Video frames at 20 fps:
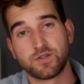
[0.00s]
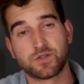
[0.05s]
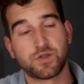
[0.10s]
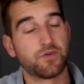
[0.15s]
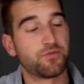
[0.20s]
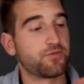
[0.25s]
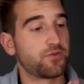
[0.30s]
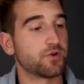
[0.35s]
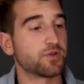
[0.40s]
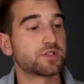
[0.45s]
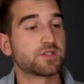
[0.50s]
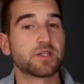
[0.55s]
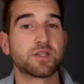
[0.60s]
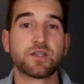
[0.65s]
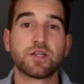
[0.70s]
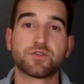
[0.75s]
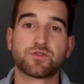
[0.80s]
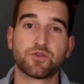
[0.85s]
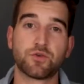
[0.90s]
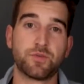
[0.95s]
So the first thing
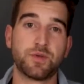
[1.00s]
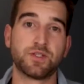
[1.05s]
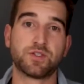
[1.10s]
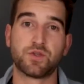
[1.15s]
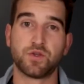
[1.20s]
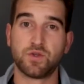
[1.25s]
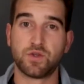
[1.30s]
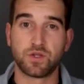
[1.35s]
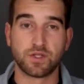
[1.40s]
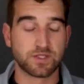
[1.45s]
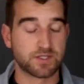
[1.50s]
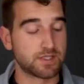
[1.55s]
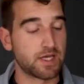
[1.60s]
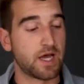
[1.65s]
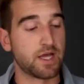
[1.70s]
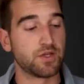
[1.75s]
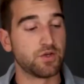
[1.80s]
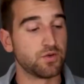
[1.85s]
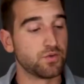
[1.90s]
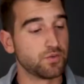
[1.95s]
that drew me to the
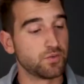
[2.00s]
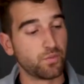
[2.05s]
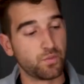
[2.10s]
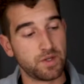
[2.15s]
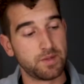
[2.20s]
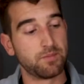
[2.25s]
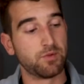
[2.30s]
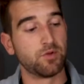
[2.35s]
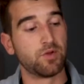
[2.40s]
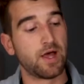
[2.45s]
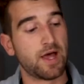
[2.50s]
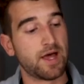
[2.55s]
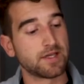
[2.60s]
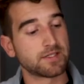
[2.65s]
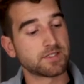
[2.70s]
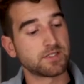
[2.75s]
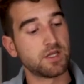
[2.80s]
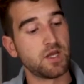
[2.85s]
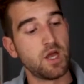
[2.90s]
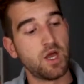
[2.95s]
Zhiyun Weebill
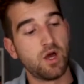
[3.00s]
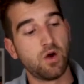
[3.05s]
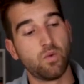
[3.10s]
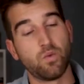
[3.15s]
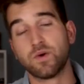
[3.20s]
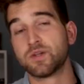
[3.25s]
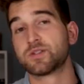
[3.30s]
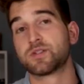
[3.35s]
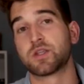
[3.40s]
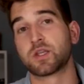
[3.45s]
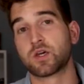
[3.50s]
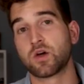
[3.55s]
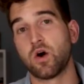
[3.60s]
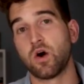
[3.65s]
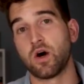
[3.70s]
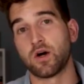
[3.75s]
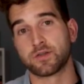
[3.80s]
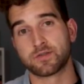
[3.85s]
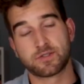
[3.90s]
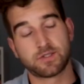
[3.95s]
S was the
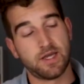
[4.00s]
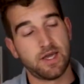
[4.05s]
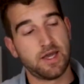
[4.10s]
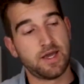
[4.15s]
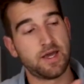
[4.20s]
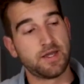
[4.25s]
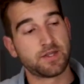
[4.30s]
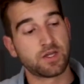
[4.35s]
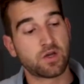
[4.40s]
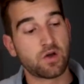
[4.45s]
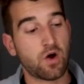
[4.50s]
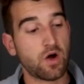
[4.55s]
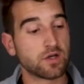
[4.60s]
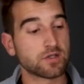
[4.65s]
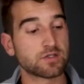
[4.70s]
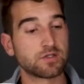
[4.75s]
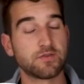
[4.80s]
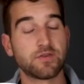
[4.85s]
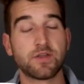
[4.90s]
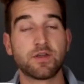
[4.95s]
cost. And the
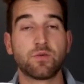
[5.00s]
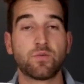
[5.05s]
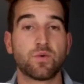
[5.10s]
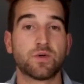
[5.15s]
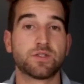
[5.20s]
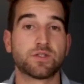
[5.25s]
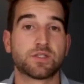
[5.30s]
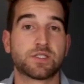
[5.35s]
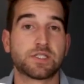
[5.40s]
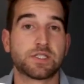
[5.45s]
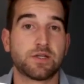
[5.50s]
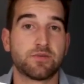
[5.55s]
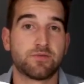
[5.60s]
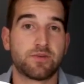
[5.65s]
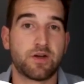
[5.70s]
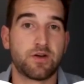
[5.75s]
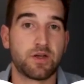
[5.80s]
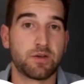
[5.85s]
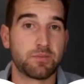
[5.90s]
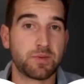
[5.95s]
cost of it was
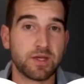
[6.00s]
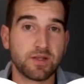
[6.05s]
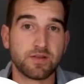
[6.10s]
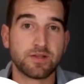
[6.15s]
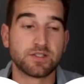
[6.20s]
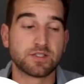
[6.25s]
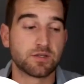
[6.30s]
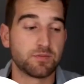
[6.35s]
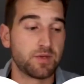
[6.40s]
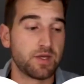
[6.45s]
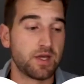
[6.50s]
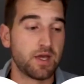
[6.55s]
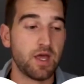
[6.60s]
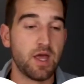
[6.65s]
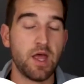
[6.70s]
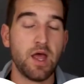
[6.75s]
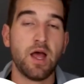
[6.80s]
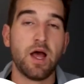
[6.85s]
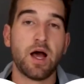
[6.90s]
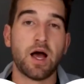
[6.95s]
very appealing to me.
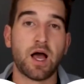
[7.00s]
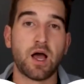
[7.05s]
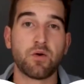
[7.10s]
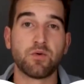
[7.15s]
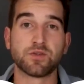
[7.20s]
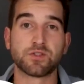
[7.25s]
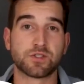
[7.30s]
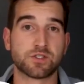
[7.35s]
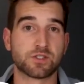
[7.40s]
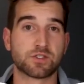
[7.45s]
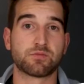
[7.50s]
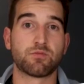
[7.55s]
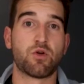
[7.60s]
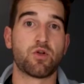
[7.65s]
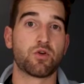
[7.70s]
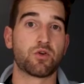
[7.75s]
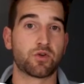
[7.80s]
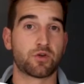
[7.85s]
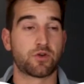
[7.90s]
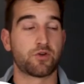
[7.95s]
I was a
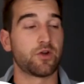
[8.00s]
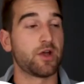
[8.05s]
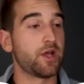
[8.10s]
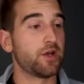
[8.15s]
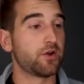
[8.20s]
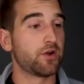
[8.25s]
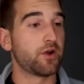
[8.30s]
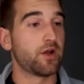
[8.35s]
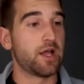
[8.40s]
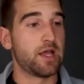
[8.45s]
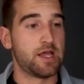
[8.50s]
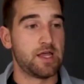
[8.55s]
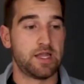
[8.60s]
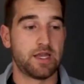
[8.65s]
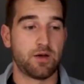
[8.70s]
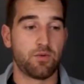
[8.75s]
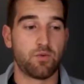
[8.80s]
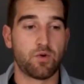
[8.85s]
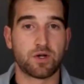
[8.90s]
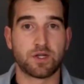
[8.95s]
smaller creator
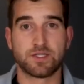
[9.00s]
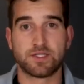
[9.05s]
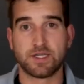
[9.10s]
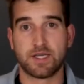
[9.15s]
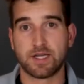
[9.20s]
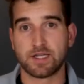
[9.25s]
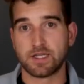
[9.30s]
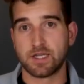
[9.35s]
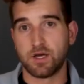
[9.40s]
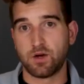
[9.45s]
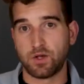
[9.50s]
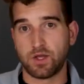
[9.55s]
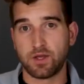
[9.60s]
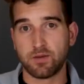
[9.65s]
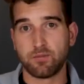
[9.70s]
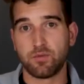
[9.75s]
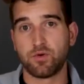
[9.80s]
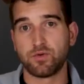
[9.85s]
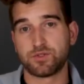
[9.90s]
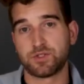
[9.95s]
and I wanted to get a
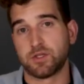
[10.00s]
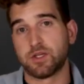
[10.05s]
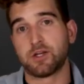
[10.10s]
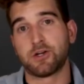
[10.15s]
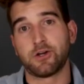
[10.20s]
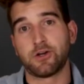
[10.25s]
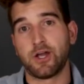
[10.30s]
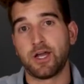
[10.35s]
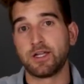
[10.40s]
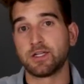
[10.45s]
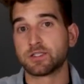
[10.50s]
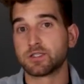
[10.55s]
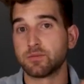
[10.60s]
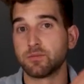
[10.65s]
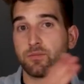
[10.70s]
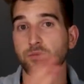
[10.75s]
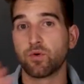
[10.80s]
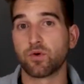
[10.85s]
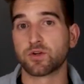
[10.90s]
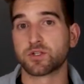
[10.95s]
gimbal to create
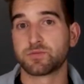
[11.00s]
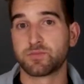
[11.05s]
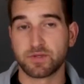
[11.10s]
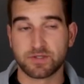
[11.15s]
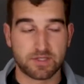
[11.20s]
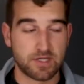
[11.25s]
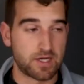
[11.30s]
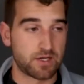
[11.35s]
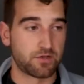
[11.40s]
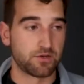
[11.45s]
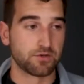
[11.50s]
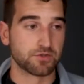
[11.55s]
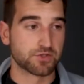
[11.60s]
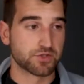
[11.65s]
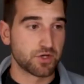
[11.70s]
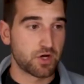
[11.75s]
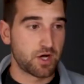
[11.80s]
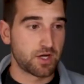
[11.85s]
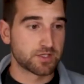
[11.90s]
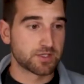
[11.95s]
some more spectacular
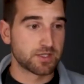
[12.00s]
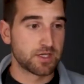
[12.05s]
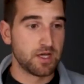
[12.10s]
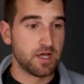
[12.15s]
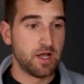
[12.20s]
shots,